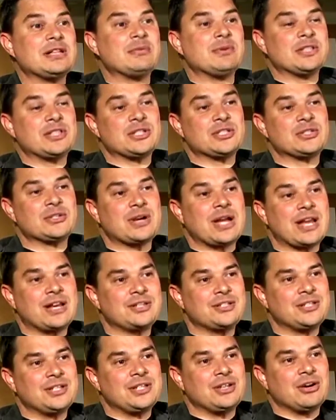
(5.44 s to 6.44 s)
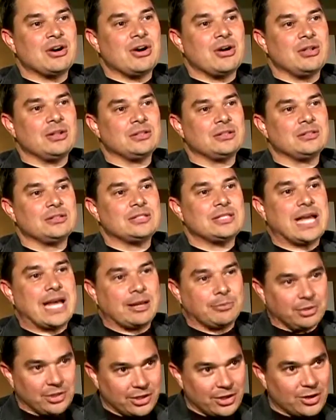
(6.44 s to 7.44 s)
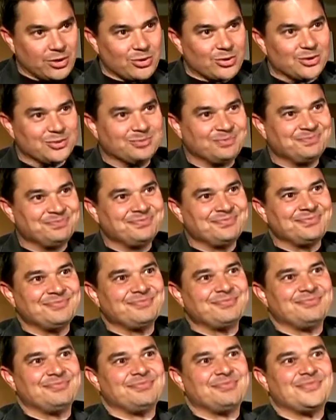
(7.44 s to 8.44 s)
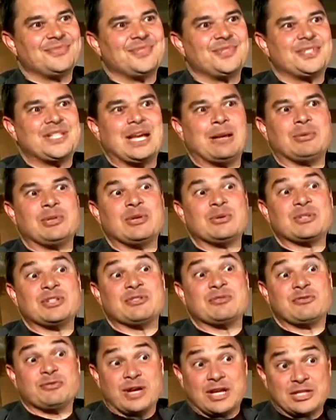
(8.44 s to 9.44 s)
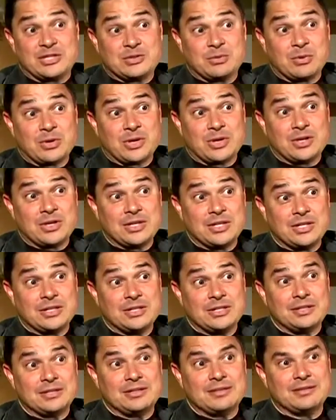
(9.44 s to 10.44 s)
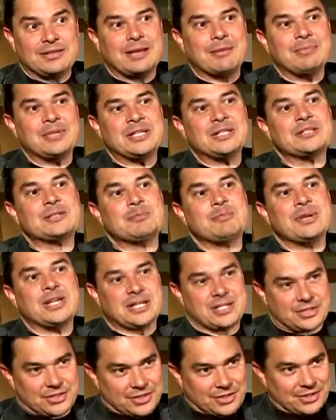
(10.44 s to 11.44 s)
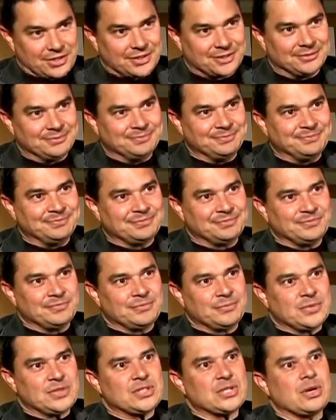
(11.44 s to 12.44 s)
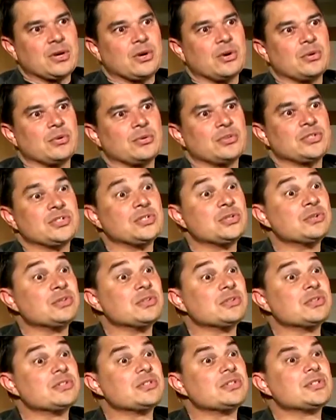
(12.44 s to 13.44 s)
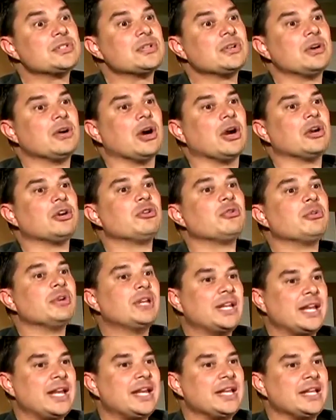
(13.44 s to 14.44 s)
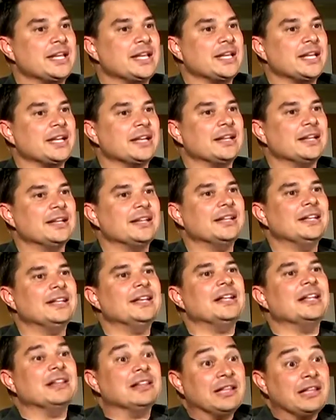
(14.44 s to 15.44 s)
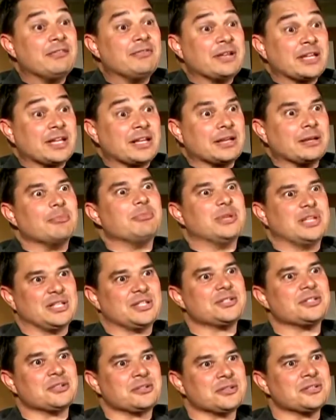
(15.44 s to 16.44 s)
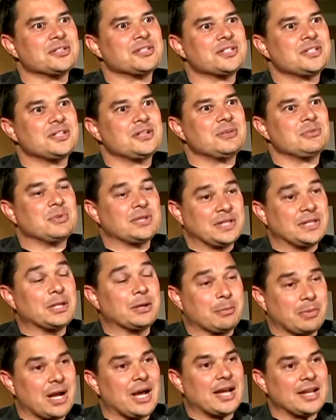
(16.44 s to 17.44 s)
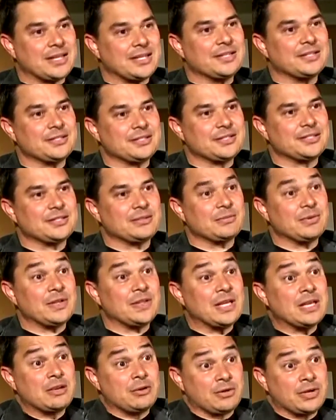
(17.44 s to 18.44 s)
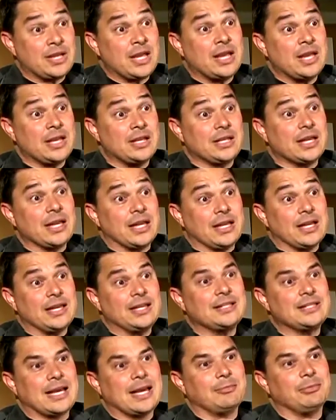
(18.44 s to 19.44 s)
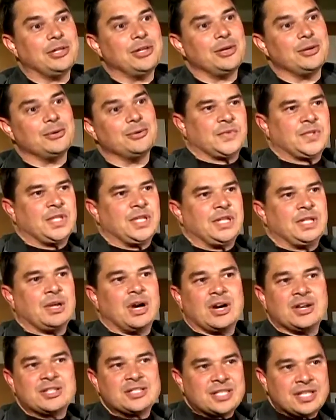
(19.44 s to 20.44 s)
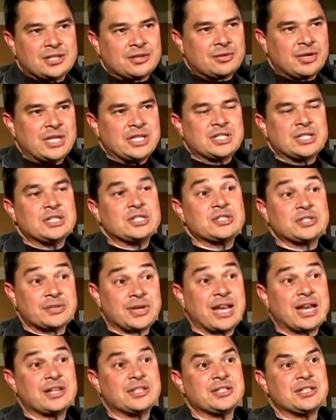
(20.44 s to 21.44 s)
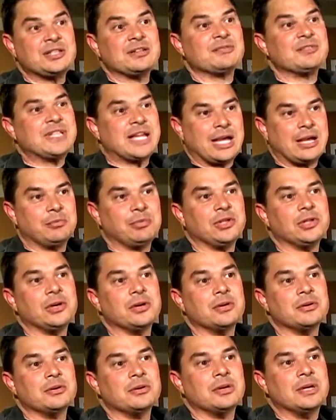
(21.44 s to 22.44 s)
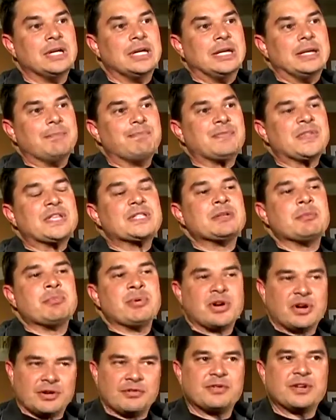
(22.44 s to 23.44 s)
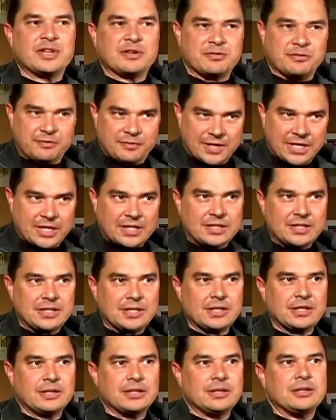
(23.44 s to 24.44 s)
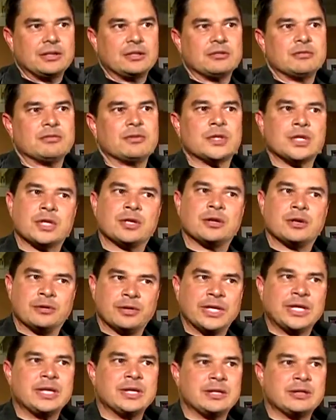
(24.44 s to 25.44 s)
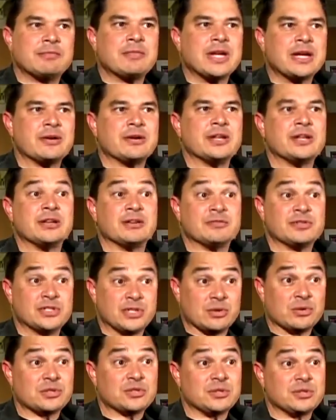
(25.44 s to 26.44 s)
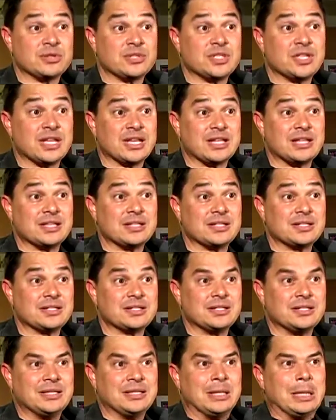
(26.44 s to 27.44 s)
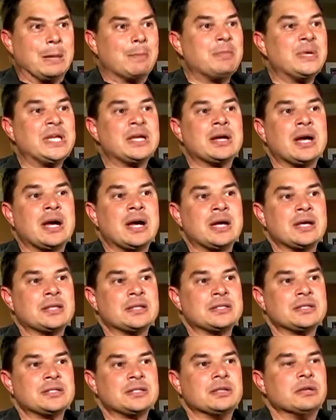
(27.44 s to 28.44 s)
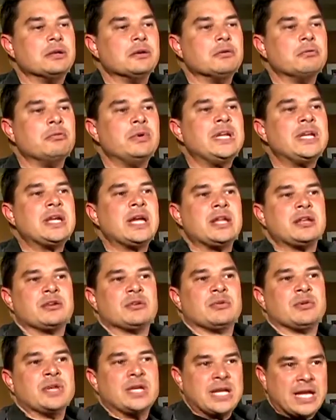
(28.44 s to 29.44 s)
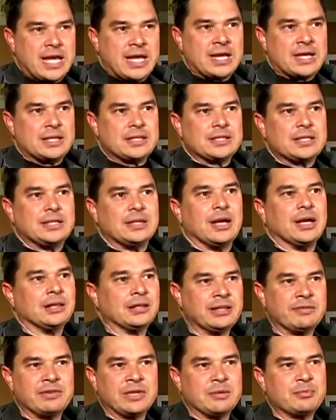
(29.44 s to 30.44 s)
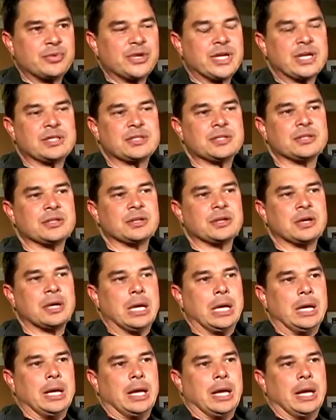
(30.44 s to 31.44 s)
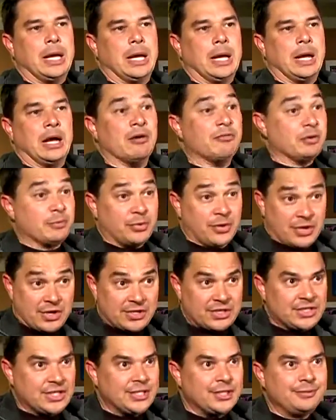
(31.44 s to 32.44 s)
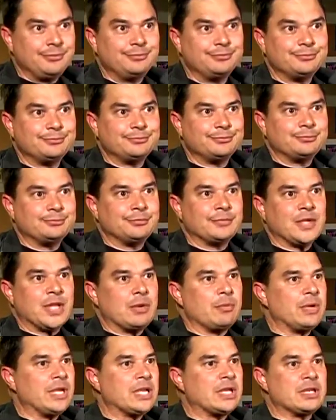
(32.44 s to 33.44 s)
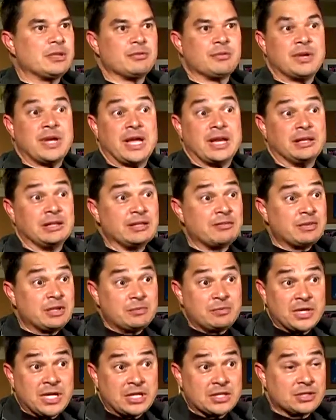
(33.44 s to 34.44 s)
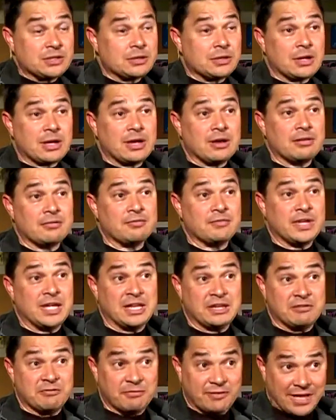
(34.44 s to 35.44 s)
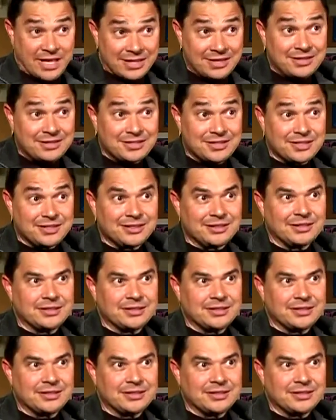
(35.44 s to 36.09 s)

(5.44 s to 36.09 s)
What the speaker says: with a strategy called tableau. Tableau is a French word that means picture. So students are creating living pictures with their bodies when they create a tableau. The arts integration strategy of tableau is a perfect fit for the curriculum area of social studies because we can create a living picture of a person, we can create a living picture of an event,